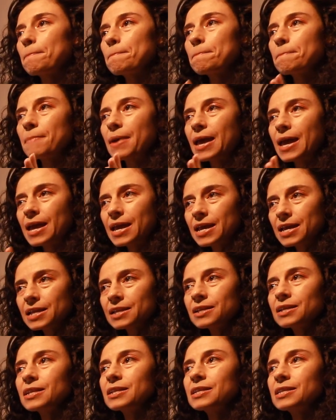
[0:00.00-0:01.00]

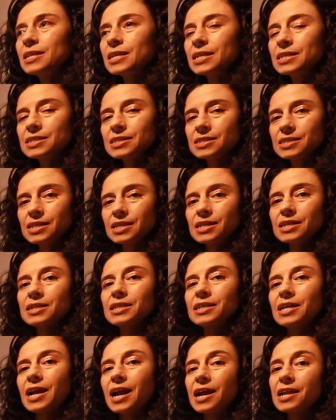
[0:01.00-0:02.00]
main
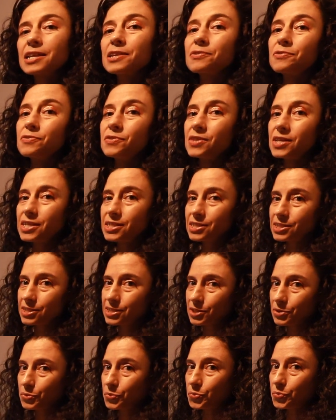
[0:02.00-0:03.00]
distinct kind of
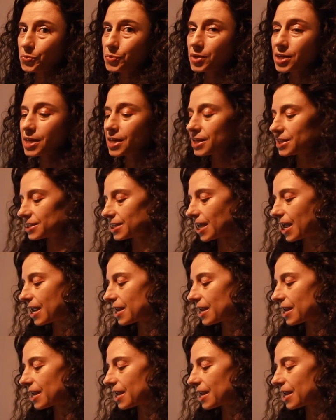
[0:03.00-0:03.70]
dyssynchronies,